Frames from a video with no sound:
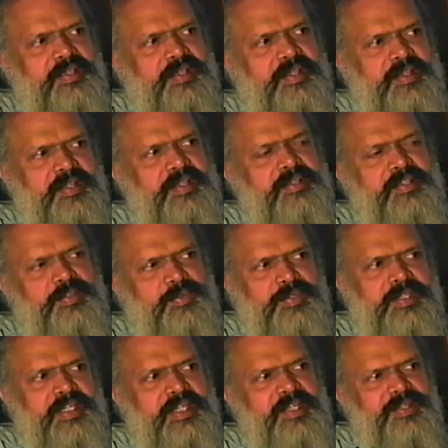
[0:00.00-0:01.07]
Again, the
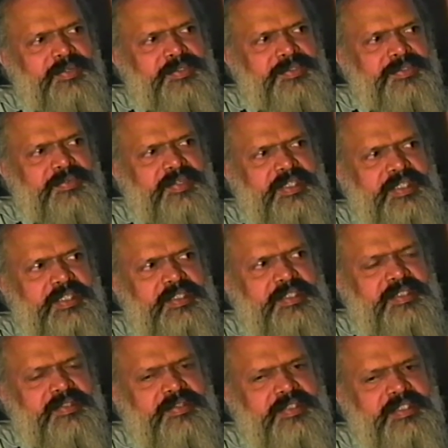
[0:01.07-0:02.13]
old lady also, what
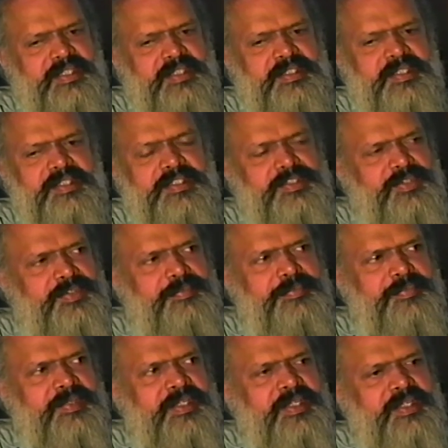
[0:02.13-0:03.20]
she says is on
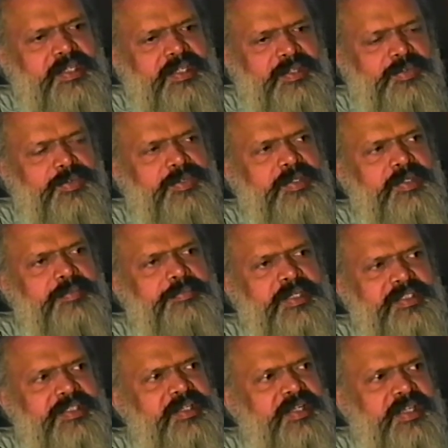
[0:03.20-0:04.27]
her own
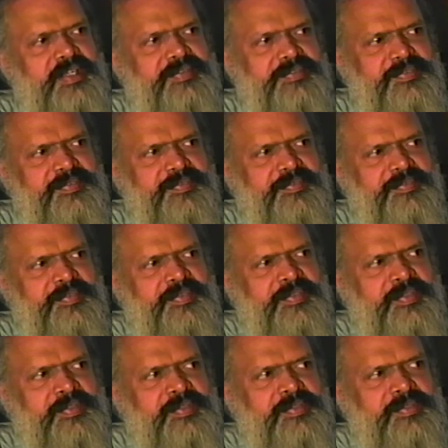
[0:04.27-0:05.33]
personal life.
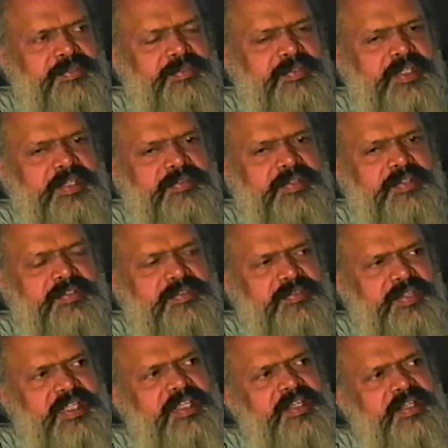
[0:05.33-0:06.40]
So that way it is
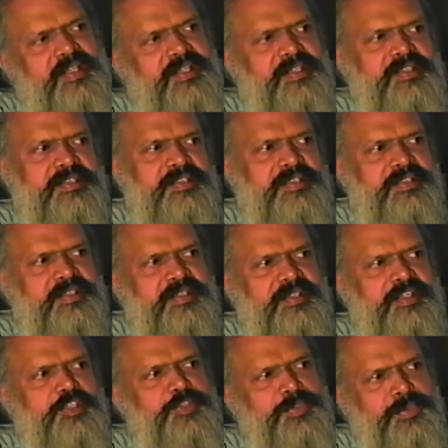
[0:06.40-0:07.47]
very intense
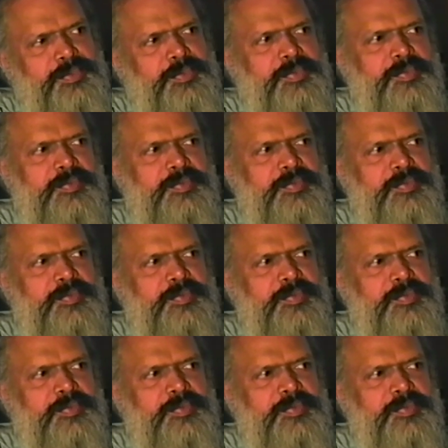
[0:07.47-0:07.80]
and true.